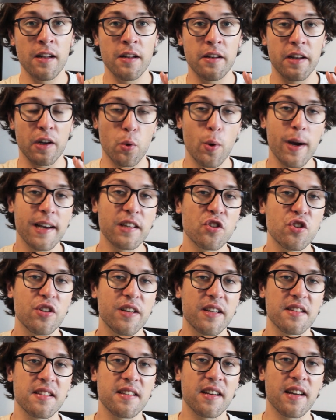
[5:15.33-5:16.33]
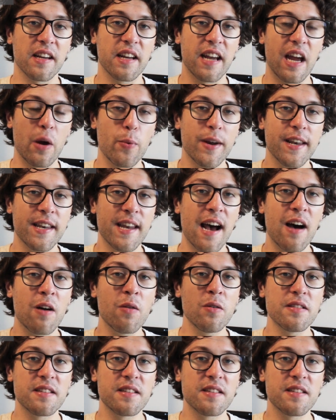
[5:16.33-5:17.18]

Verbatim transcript: The question is, can we now